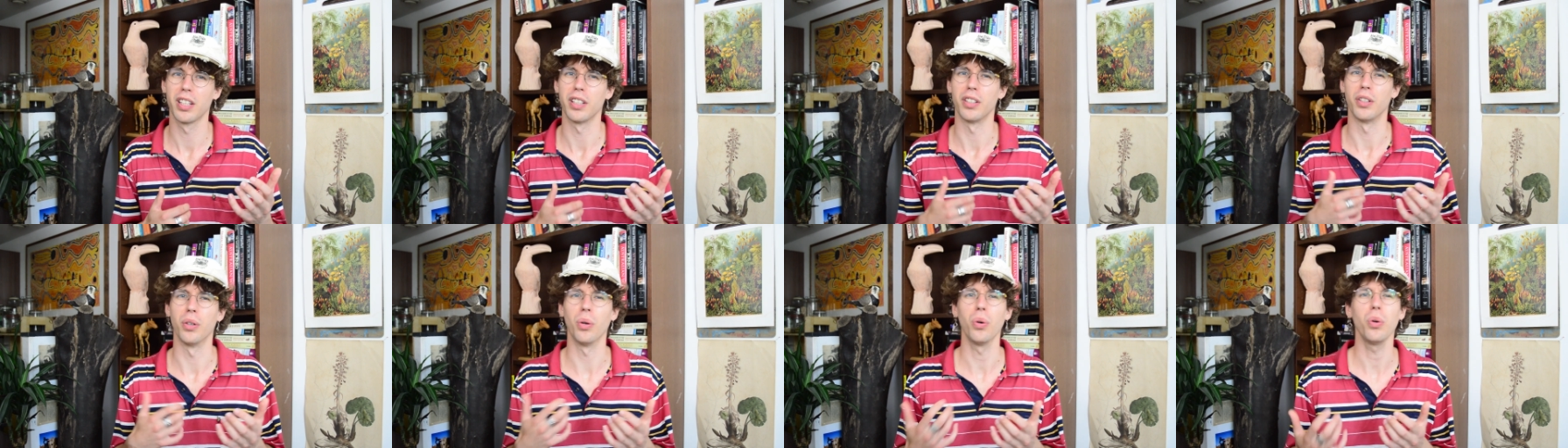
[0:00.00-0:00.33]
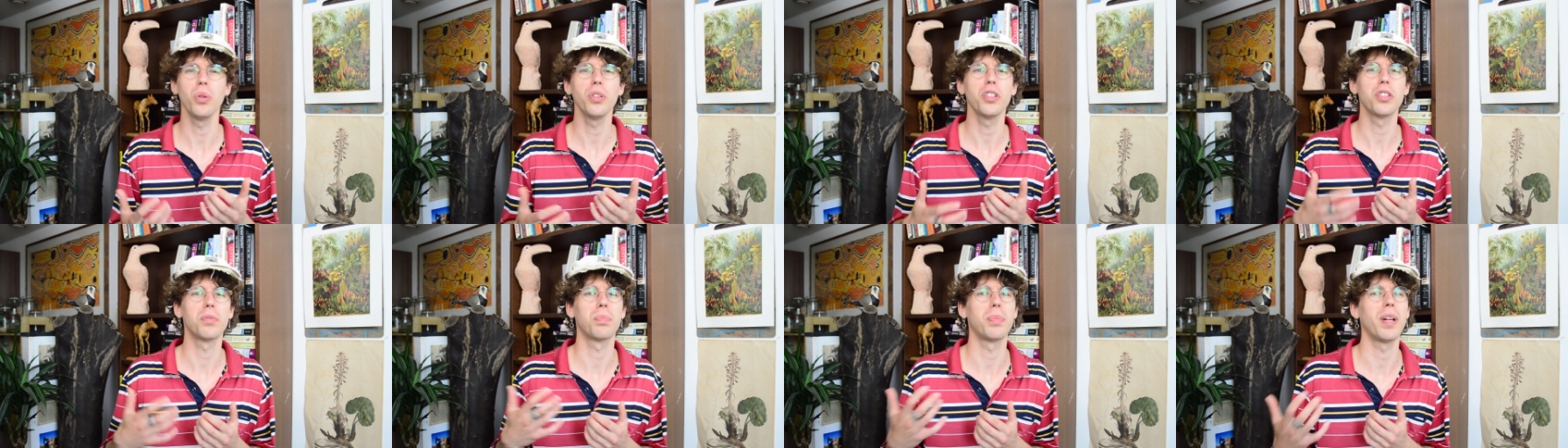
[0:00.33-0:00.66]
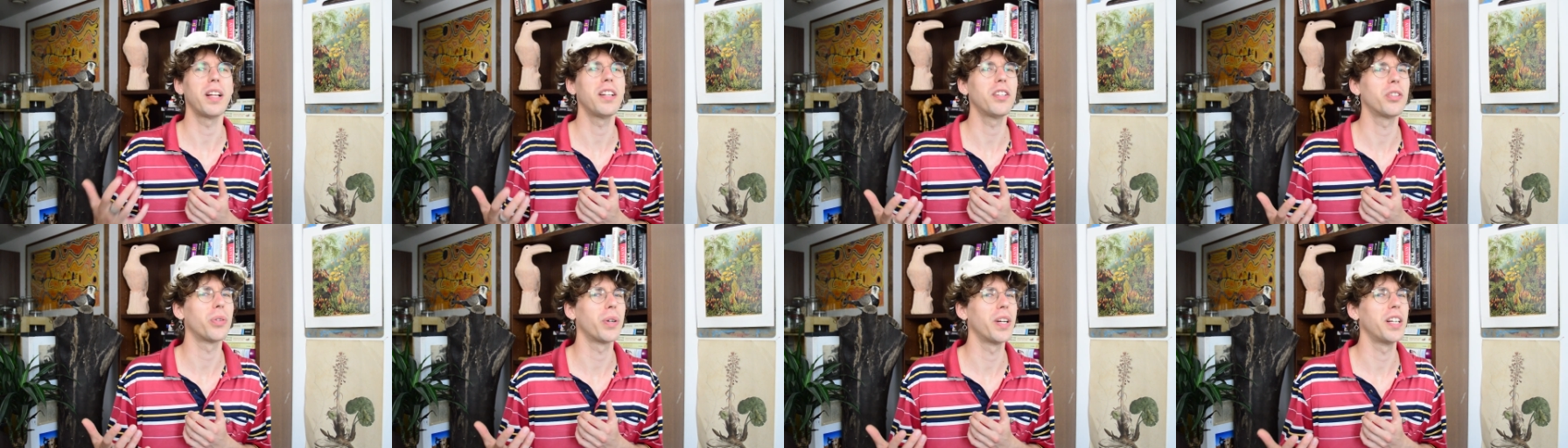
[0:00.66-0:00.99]
The oldest
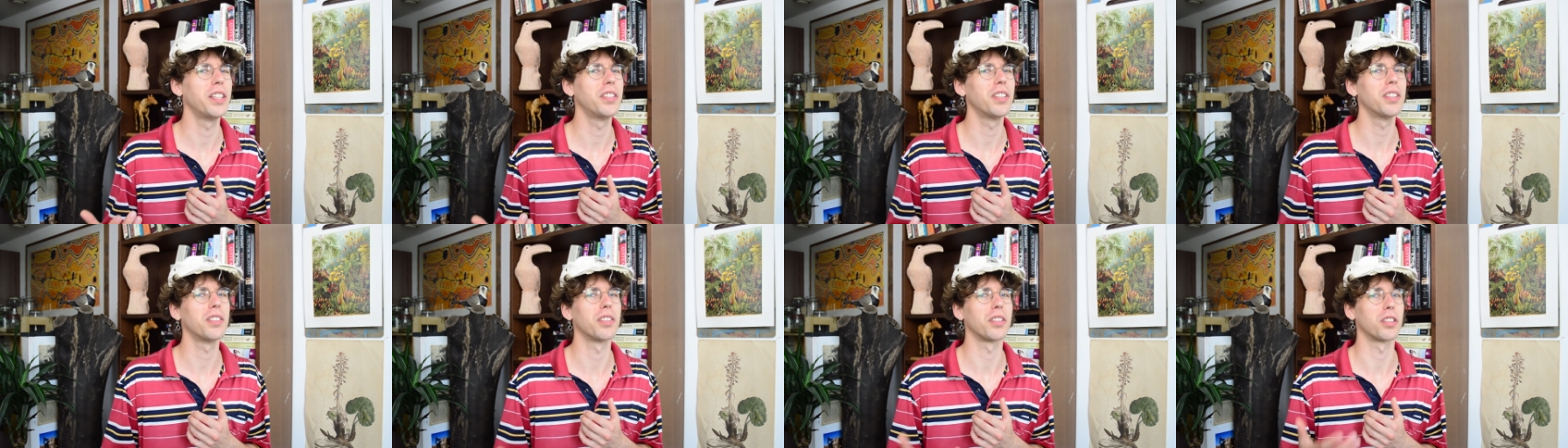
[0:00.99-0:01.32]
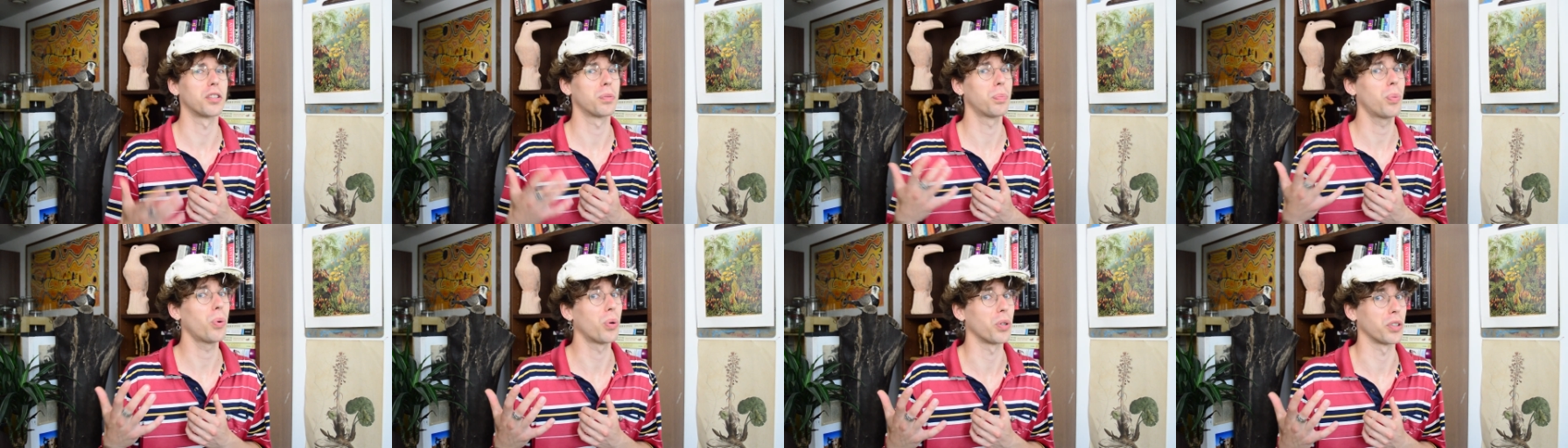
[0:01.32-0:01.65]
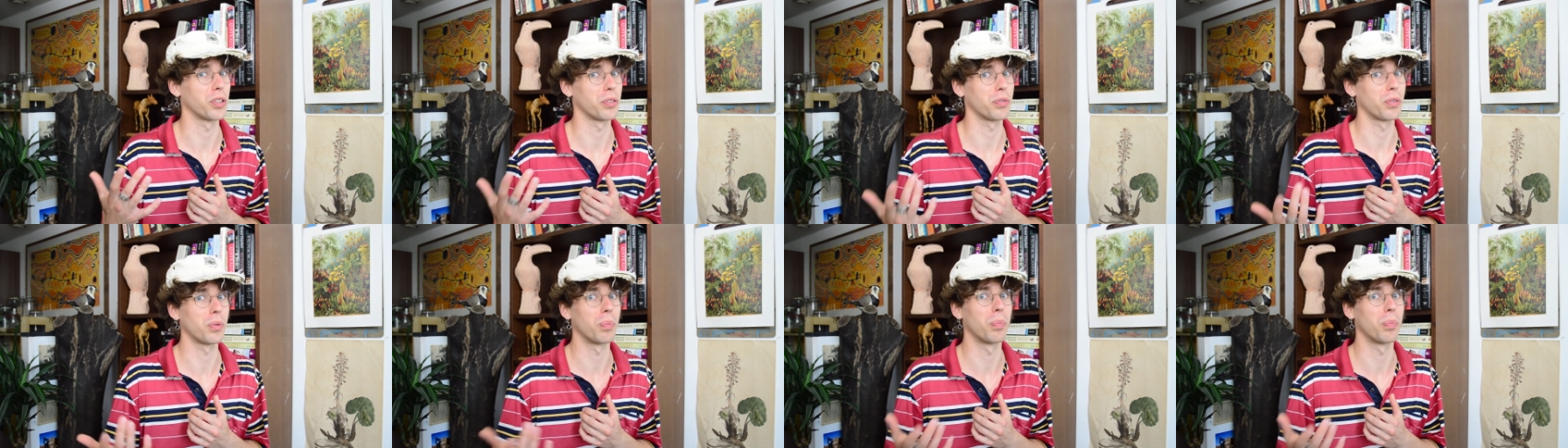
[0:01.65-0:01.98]
plant traces are
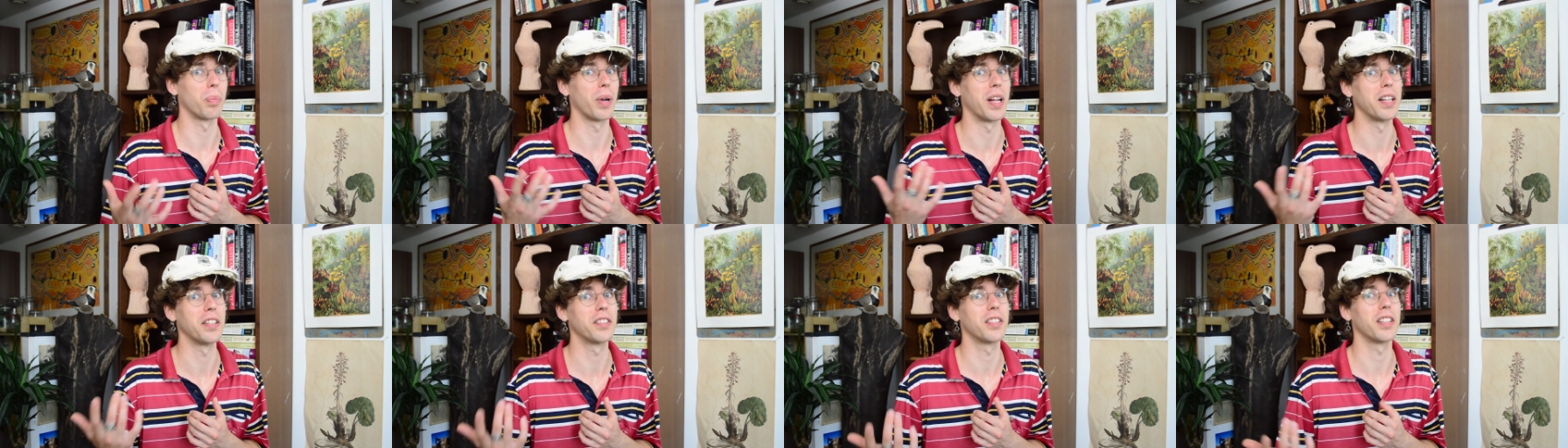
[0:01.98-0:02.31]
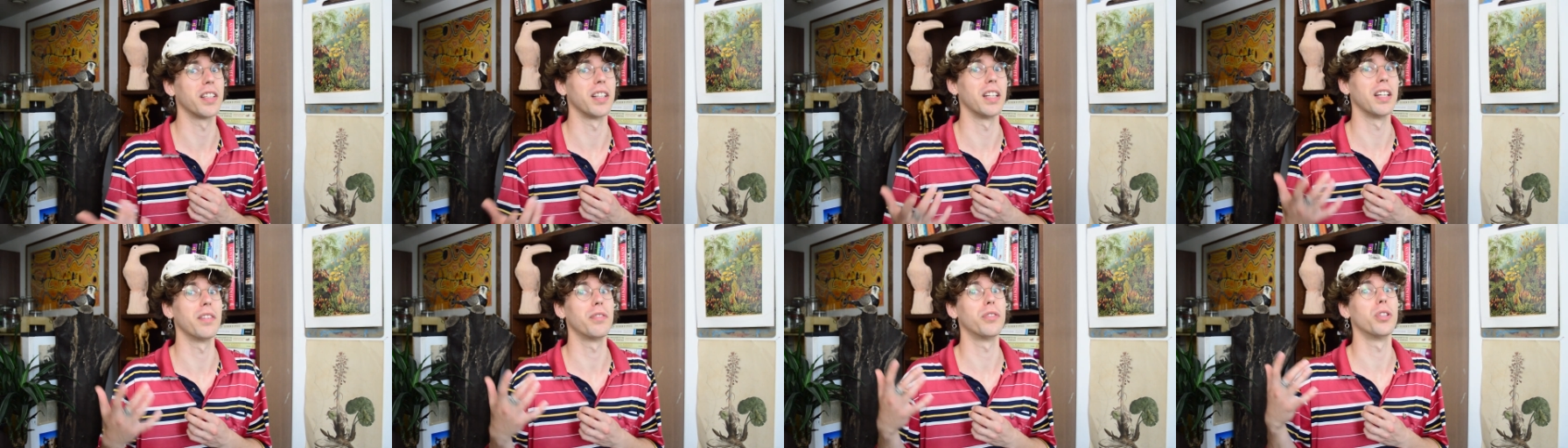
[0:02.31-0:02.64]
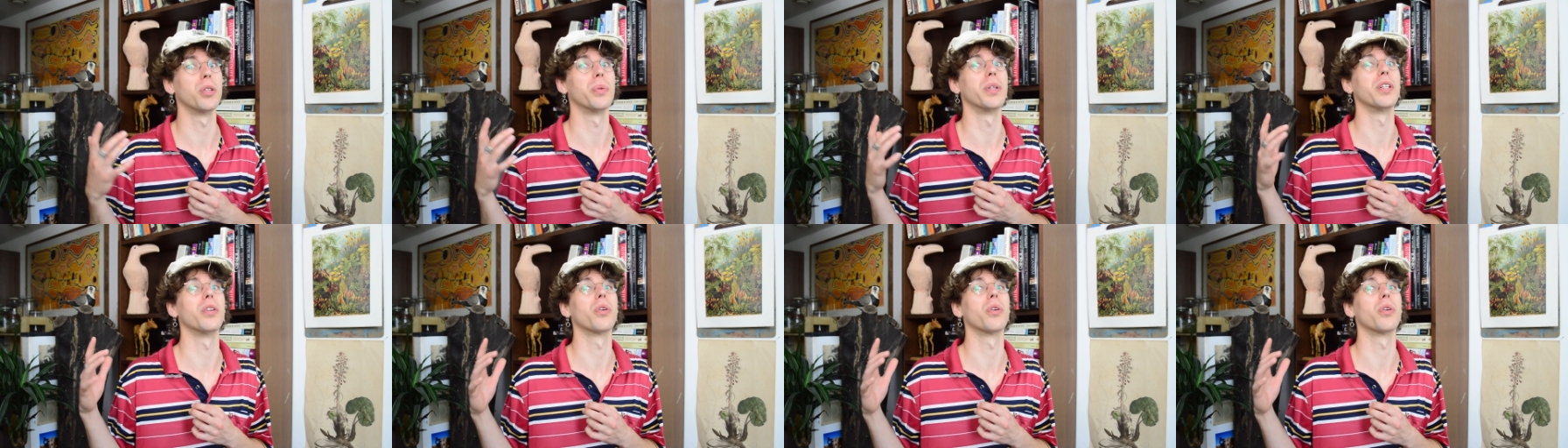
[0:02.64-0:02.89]
spores from plants that lived during